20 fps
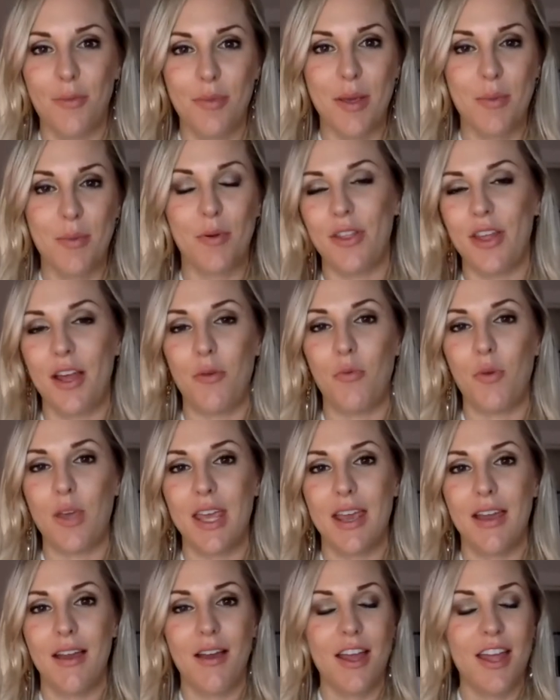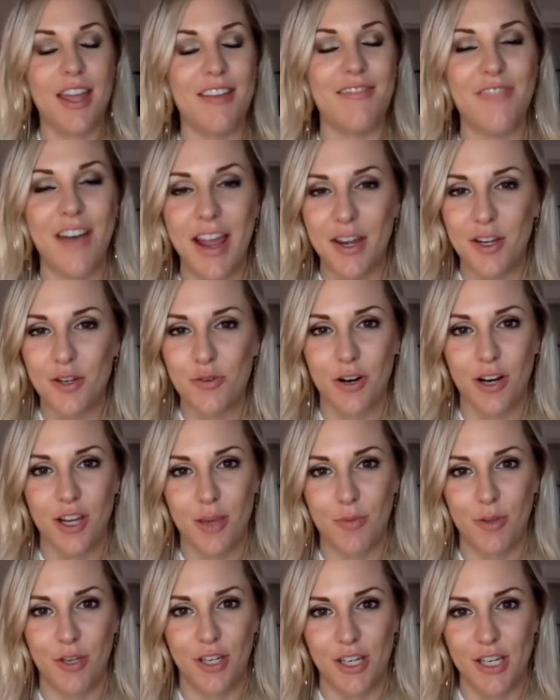people that we invite into our
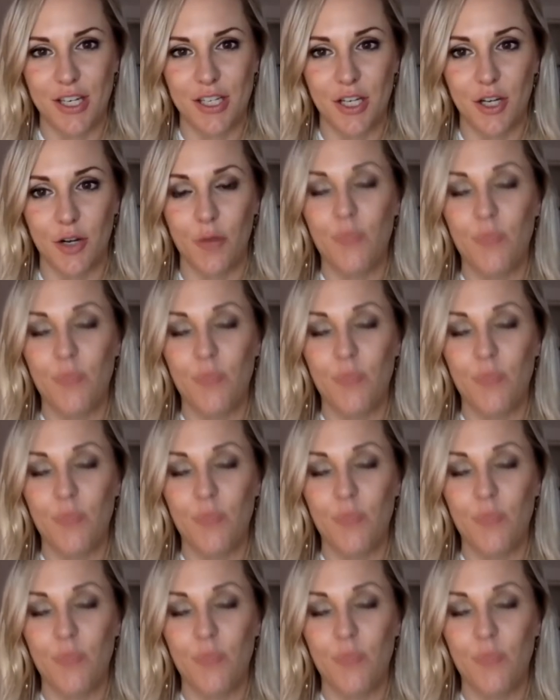community do.